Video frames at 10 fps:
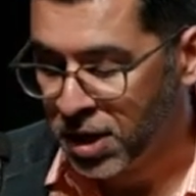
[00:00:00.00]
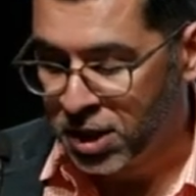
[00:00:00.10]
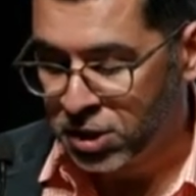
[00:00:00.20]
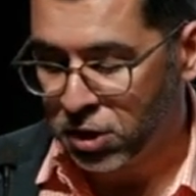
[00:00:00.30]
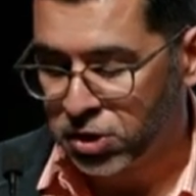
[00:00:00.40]

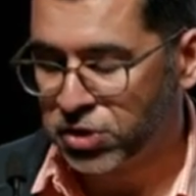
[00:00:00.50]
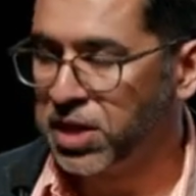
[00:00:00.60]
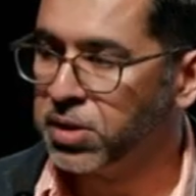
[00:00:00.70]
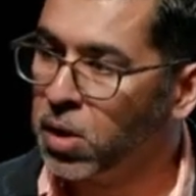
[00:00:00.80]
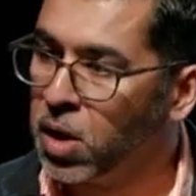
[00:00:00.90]
to
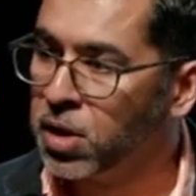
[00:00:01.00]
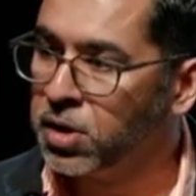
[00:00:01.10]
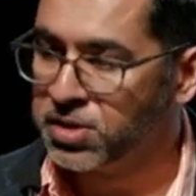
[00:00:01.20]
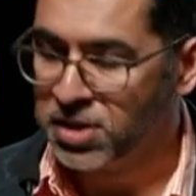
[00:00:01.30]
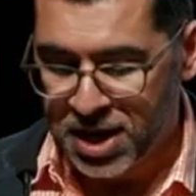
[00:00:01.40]
understand
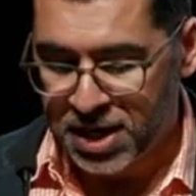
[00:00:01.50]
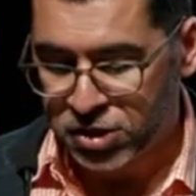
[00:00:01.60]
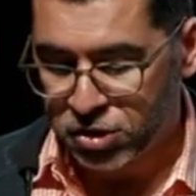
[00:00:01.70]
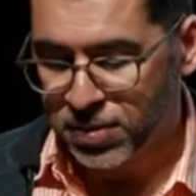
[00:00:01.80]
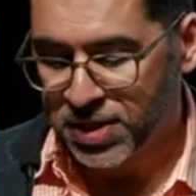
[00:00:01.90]
laws and
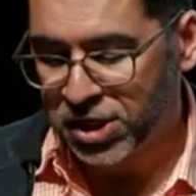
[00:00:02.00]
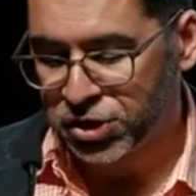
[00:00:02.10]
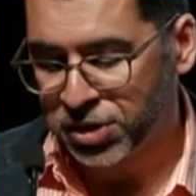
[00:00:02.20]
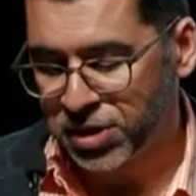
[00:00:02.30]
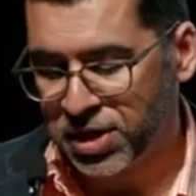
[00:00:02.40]

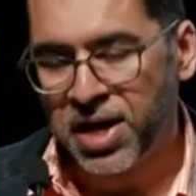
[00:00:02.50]
discrimination